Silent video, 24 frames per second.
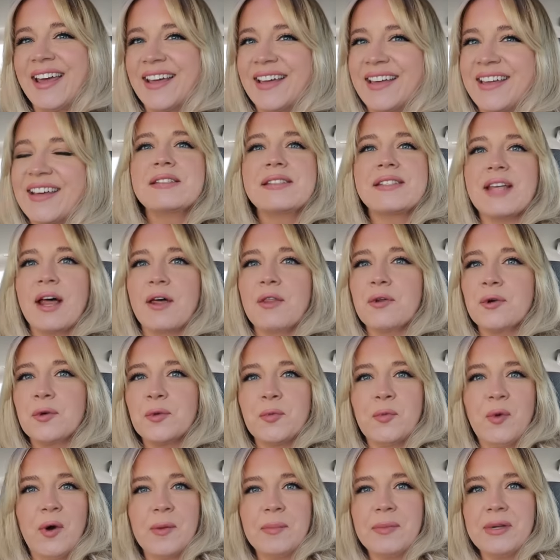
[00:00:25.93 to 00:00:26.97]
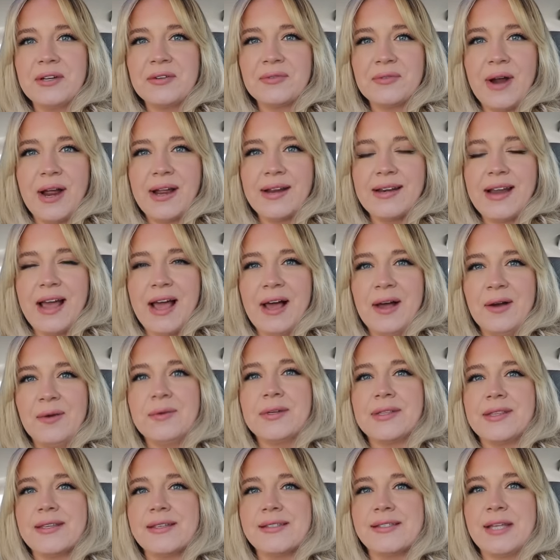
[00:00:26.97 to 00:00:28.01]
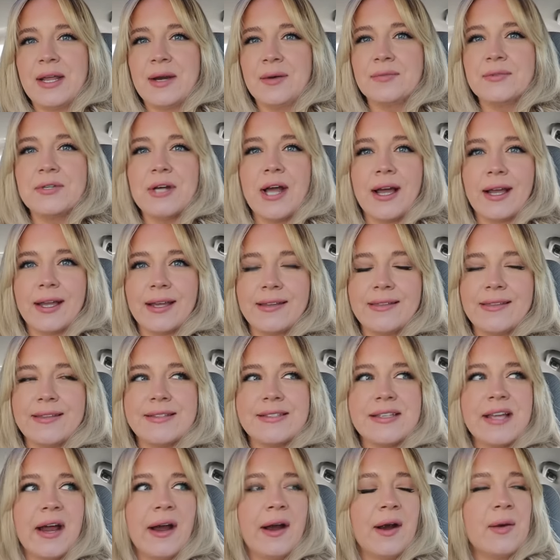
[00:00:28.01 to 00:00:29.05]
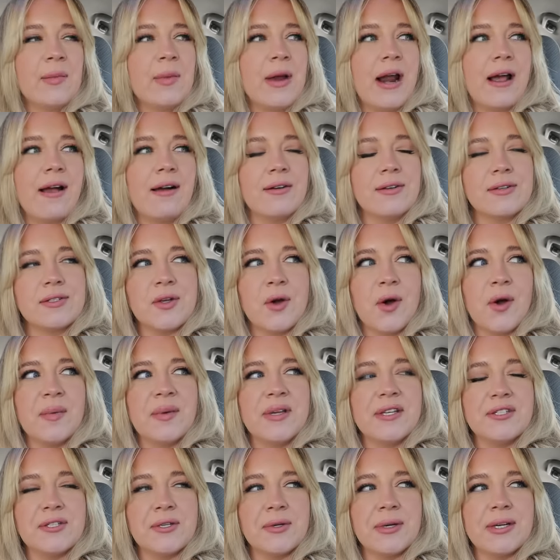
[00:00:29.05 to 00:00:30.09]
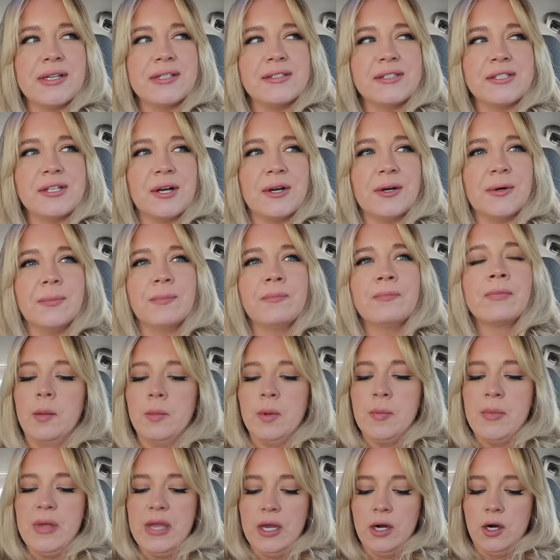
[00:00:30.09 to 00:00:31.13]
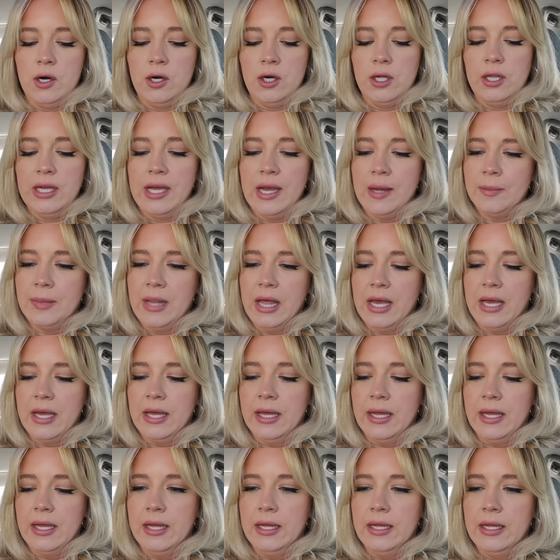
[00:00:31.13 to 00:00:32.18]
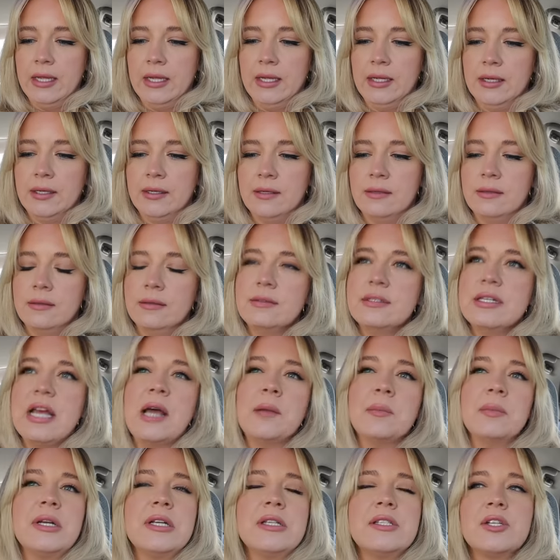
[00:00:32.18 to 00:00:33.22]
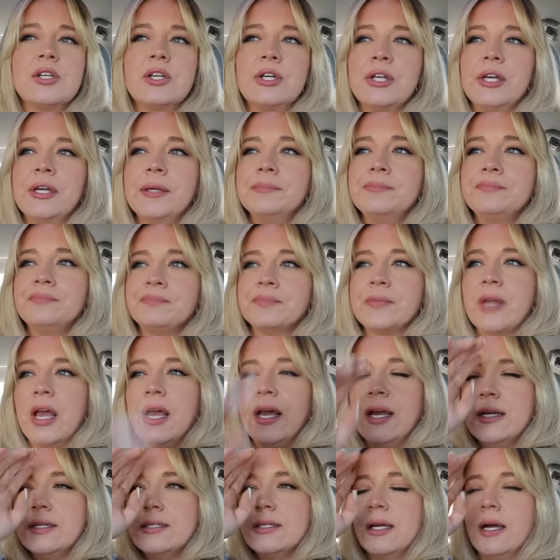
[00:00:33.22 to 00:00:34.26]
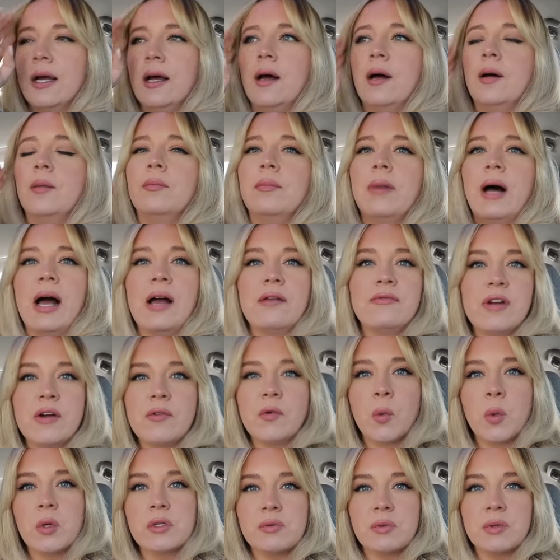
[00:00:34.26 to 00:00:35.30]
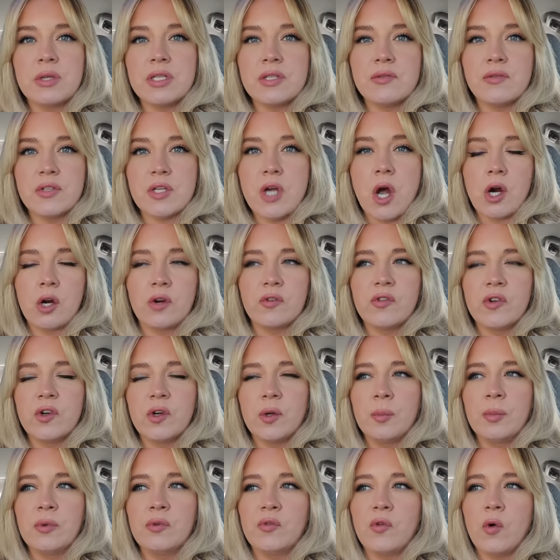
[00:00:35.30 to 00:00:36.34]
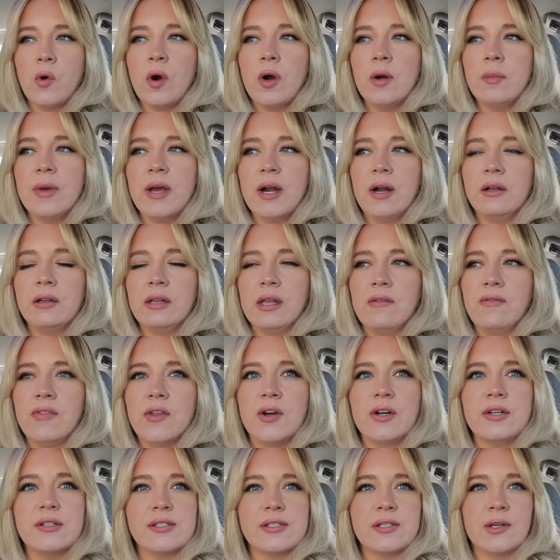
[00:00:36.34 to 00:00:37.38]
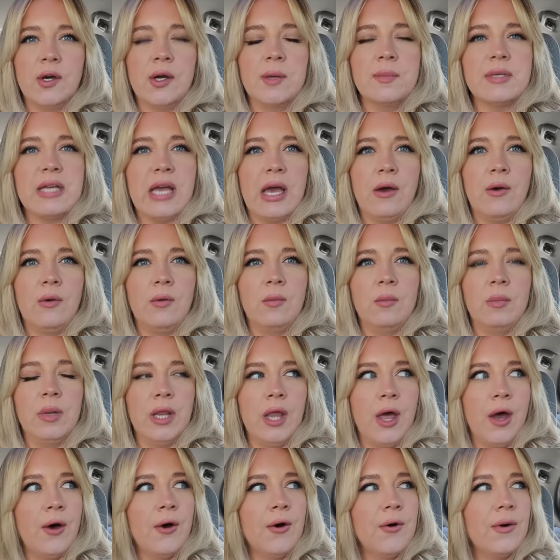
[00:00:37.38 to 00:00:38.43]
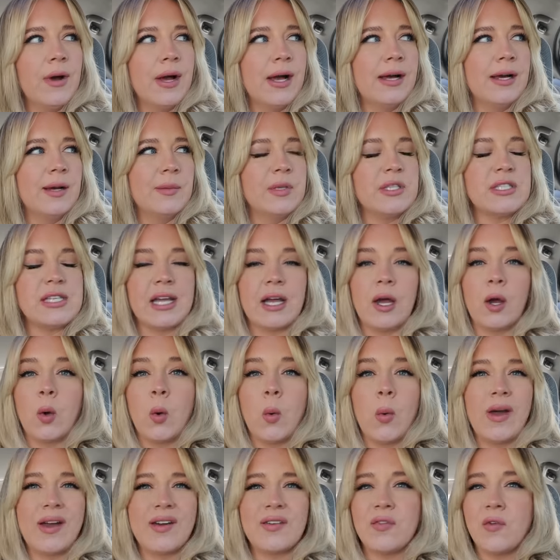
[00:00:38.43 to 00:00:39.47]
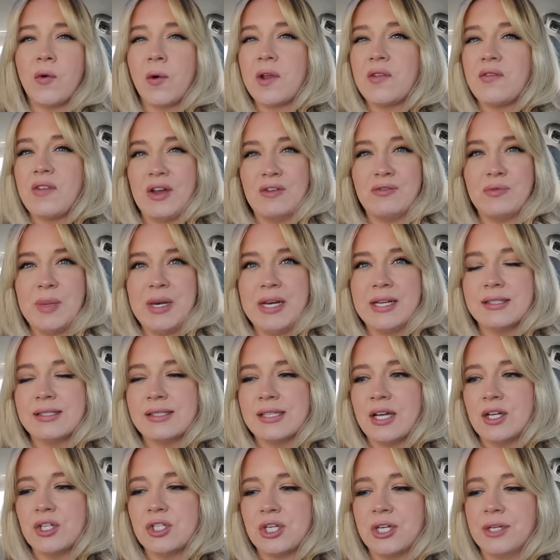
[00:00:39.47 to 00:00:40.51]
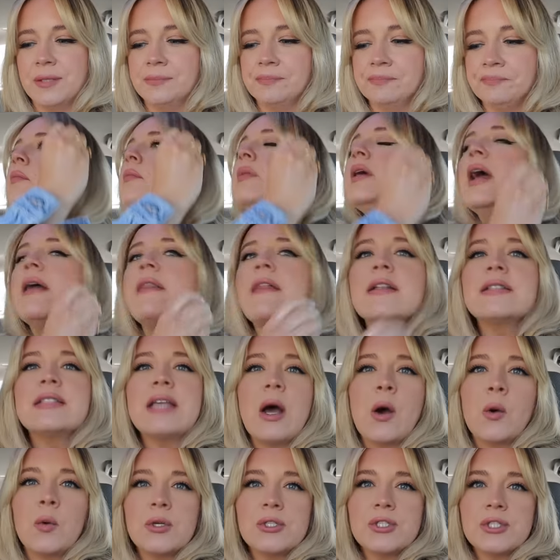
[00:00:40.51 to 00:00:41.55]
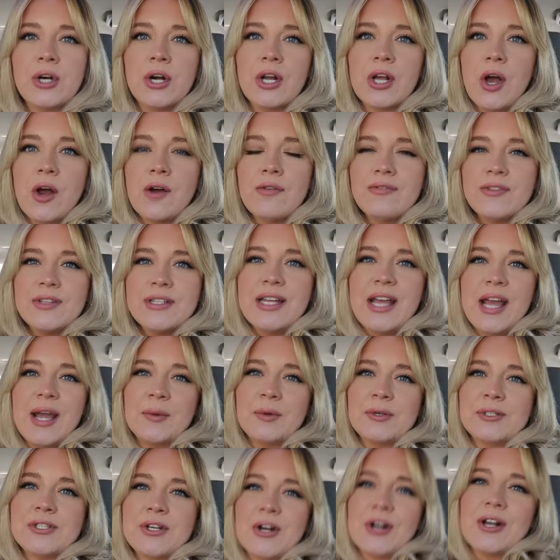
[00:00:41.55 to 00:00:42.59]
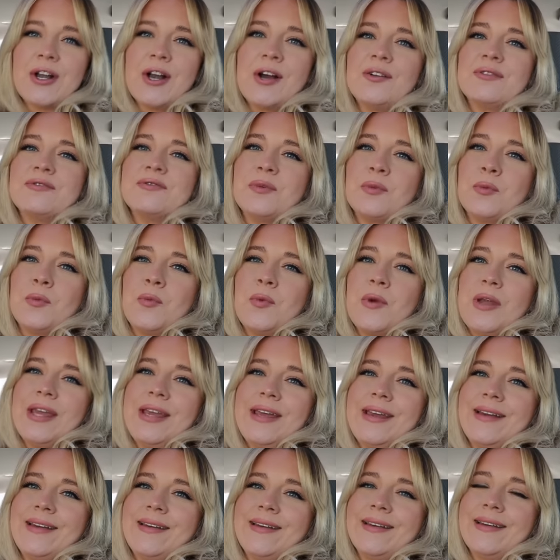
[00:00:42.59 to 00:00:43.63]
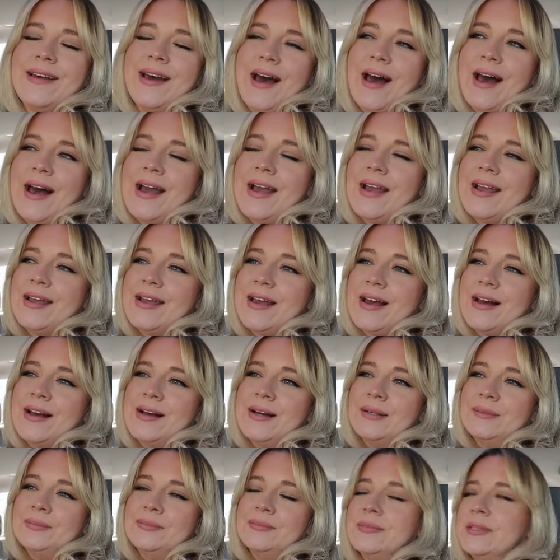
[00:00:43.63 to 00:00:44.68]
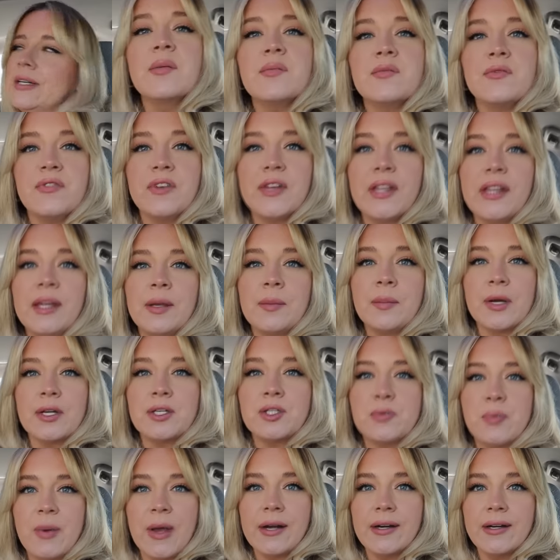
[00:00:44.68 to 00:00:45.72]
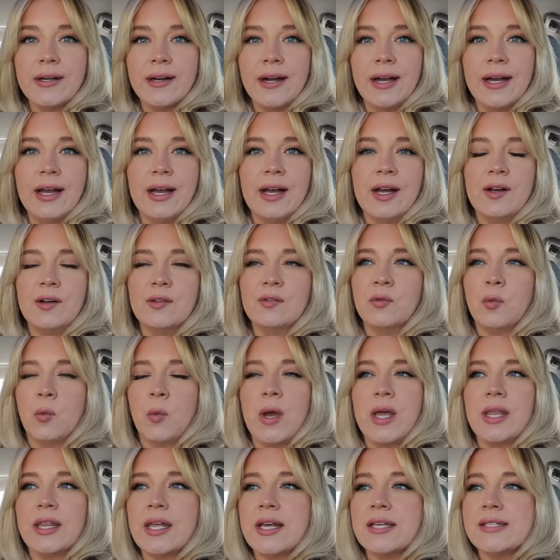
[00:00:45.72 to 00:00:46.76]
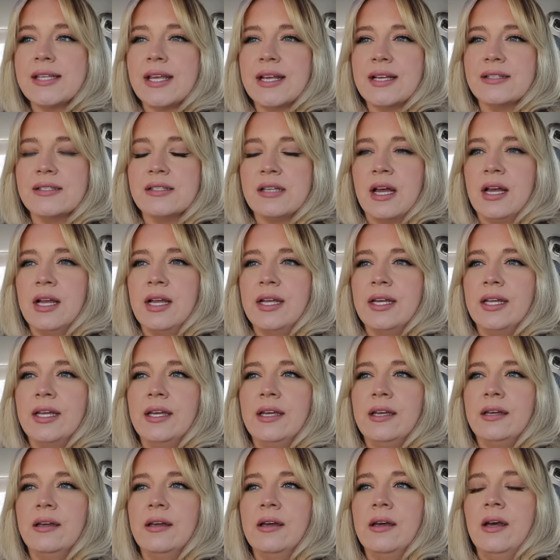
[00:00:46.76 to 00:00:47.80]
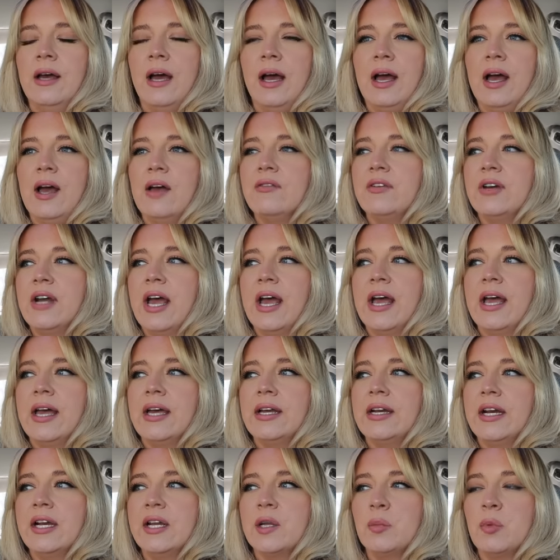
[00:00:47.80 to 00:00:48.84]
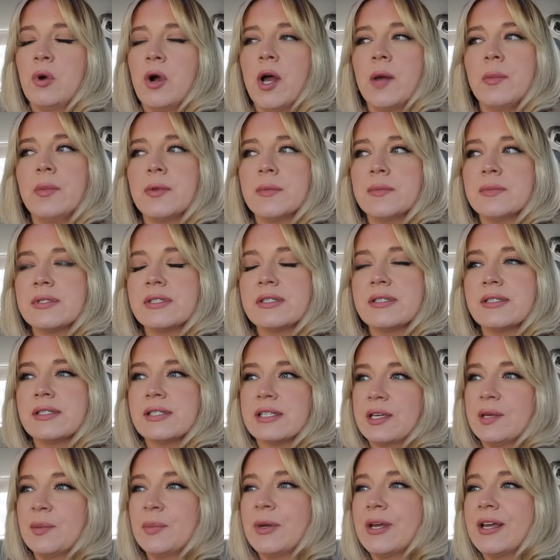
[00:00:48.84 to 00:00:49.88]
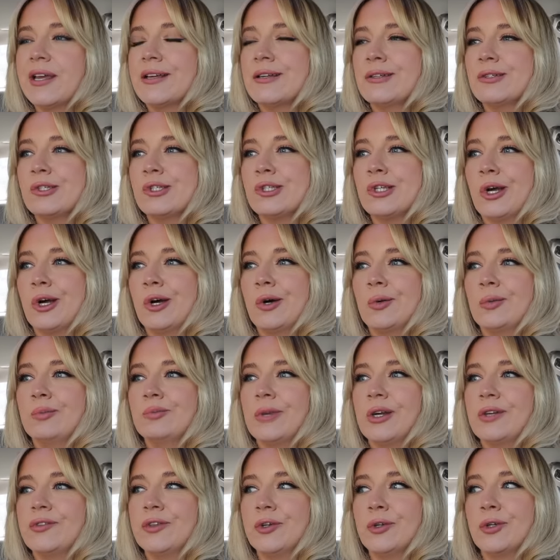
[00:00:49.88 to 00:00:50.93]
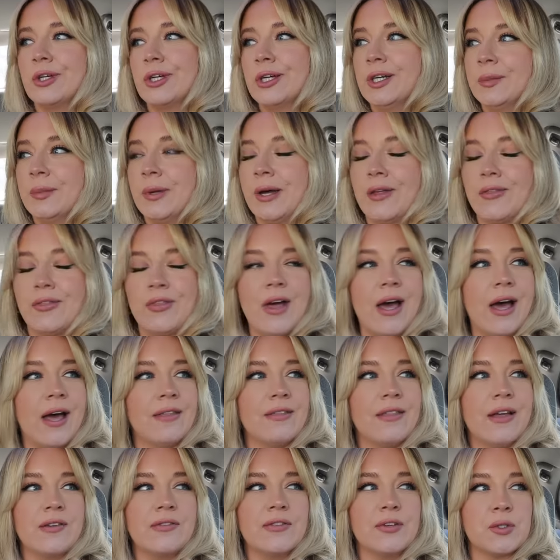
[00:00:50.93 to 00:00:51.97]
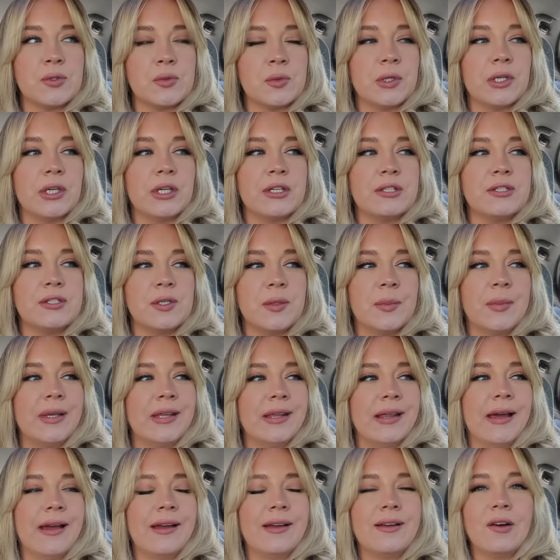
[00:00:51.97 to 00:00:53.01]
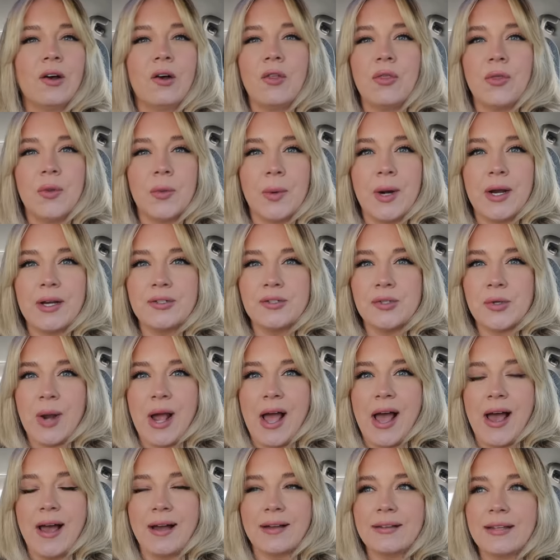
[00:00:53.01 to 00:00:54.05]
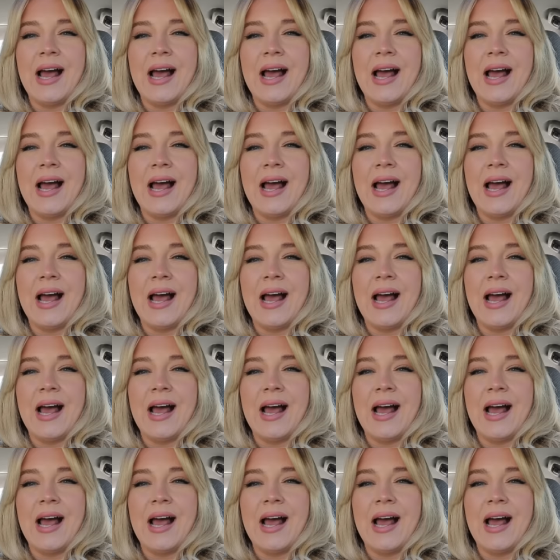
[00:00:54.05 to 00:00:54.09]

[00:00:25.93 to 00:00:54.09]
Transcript: like southern woman right now with this denim jacket and this hair, but I also am in into it. So I'm a bit early. I'm like 10 minutes early and um, I've never worked with this photographer before, but I'll leave their Instagram down below. Um, it's like a quick 45 minute session. But yeah, that's how we're starting off the day. We're starting off the week. I um, am feeling much better. I have way less anxiety. I haven't had any problems sleeping, so I feel good about that. That feels really good to be like on the right track.